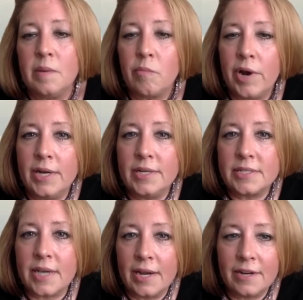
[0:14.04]
Bryan is
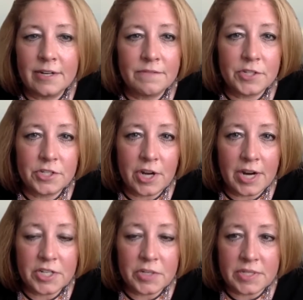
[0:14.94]
kind enough to
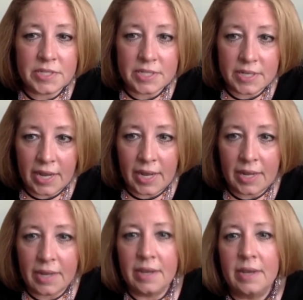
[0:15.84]
talk to us
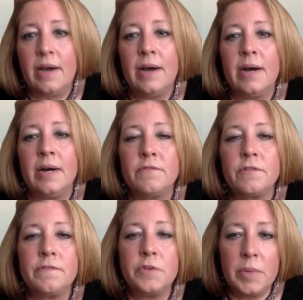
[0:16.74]
today for a
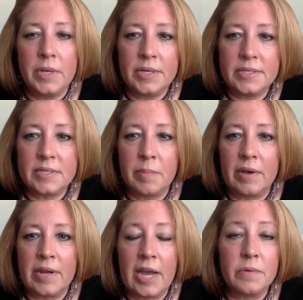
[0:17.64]
few minutes
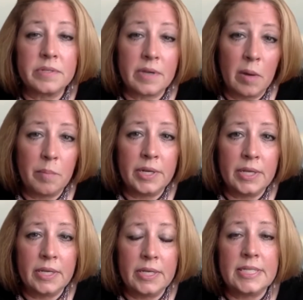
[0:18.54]
about how his
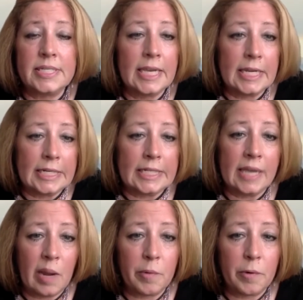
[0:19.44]
company is handling
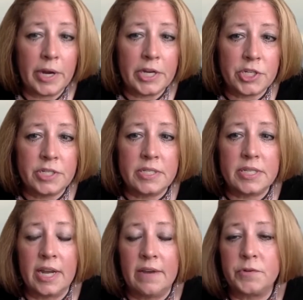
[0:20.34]
operations
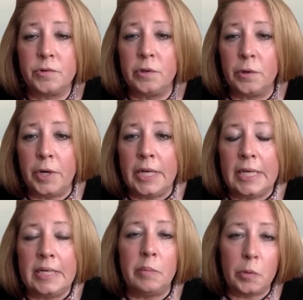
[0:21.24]
after learning
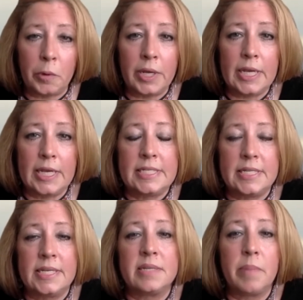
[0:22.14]
an employee has
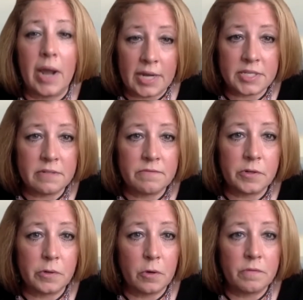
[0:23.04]
tested positive
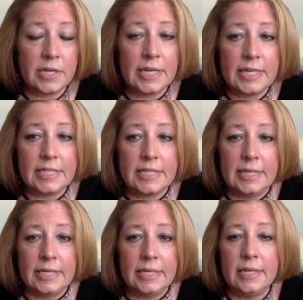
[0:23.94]
for COVID-19.